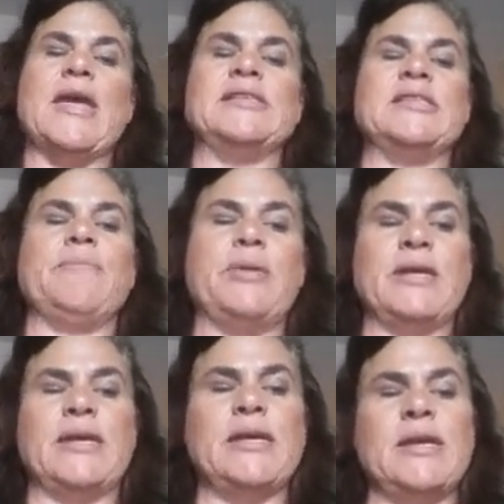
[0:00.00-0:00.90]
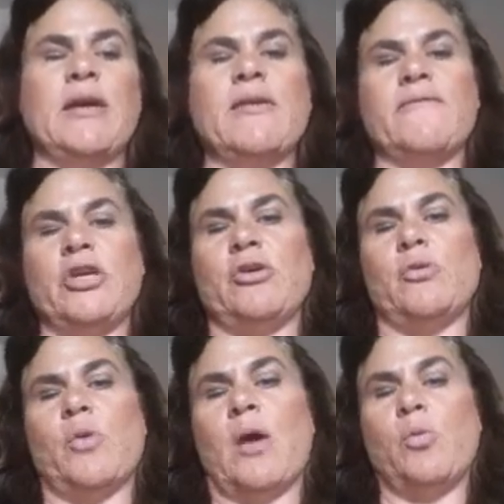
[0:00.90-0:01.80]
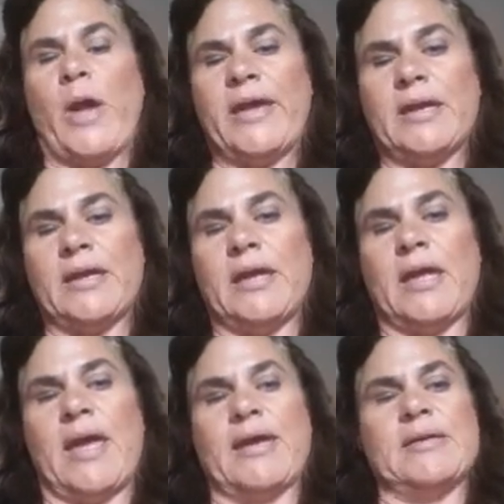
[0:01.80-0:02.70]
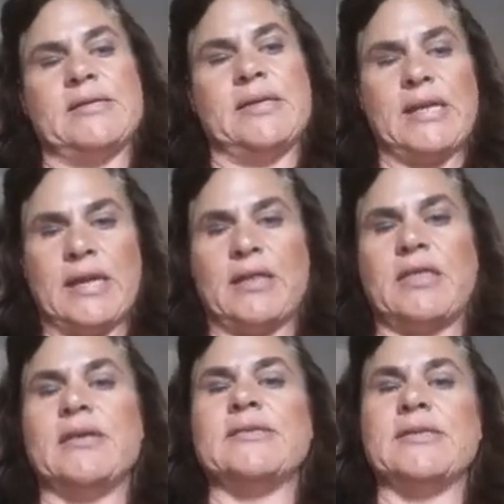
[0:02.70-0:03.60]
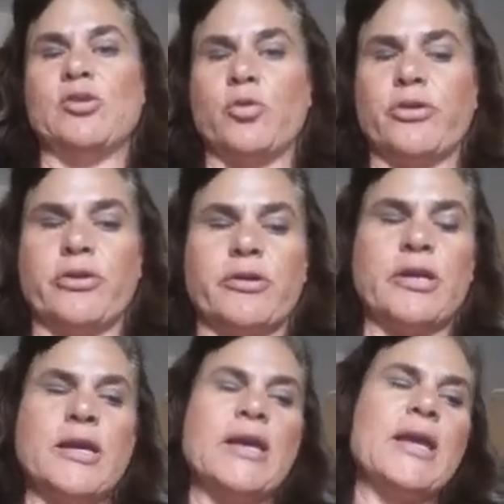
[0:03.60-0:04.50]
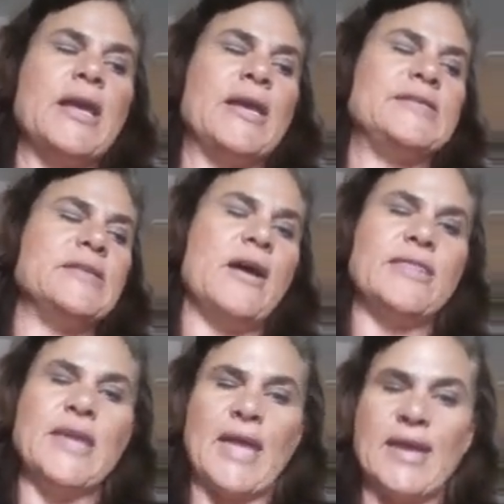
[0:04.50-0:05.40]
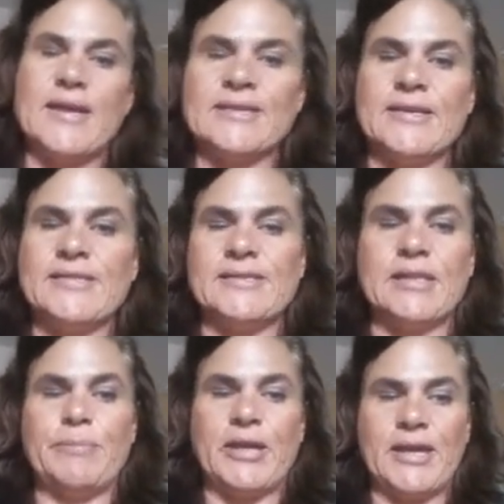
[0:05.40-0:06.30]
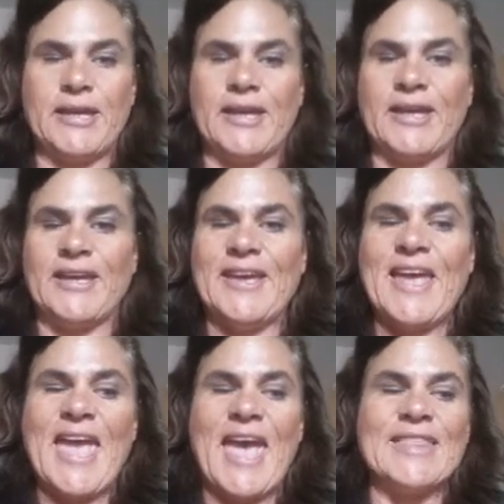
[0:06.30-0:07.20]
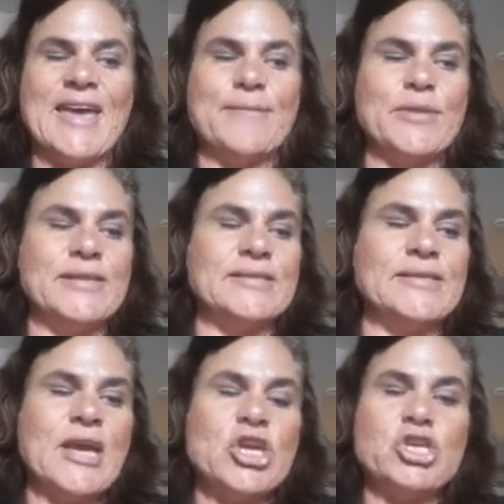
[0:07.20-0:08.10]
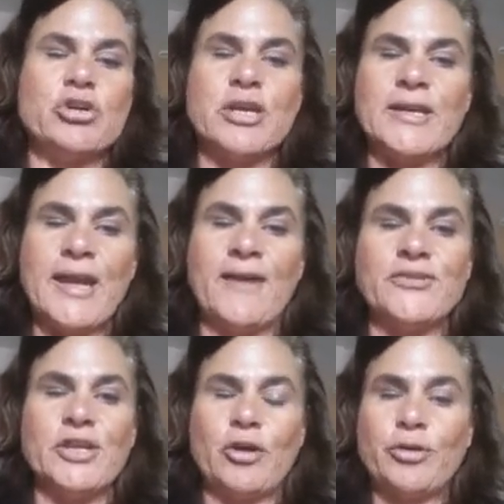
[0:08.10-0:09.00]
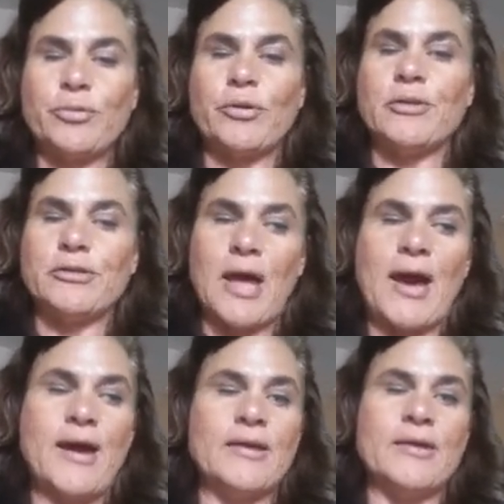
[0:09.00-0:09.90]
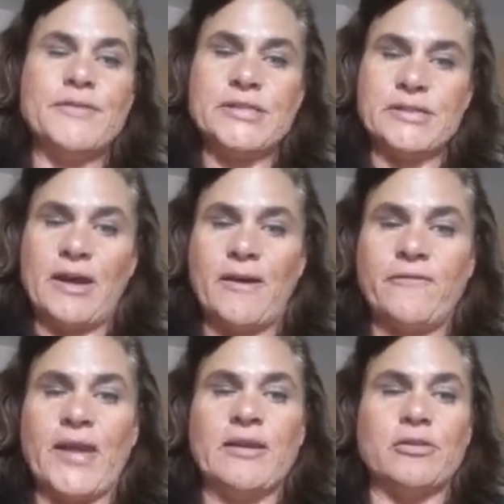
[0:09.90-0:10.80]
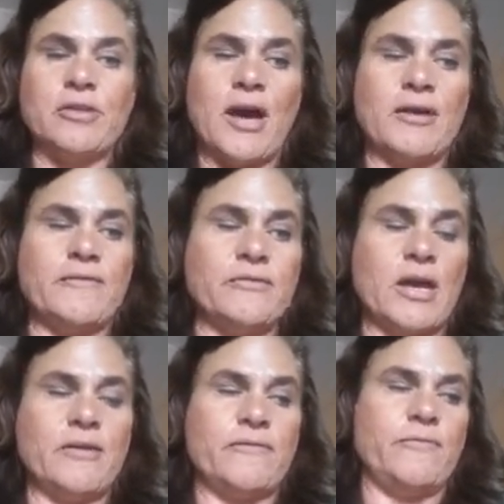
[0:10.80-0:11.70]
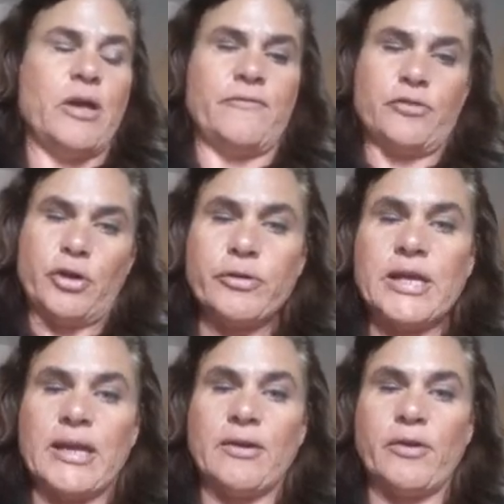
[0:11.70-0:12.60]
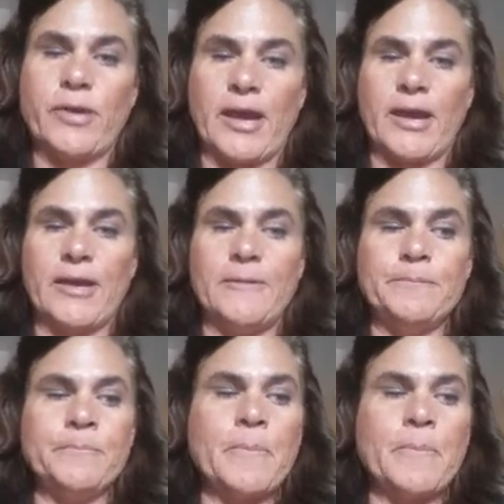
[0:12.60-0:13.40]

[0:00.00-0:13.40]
It's the beginning of you awakening and getting things in order. It's not the end. It's the beginning. And that means you're going to have to go through a lot of stuff and a lot of learning, okay?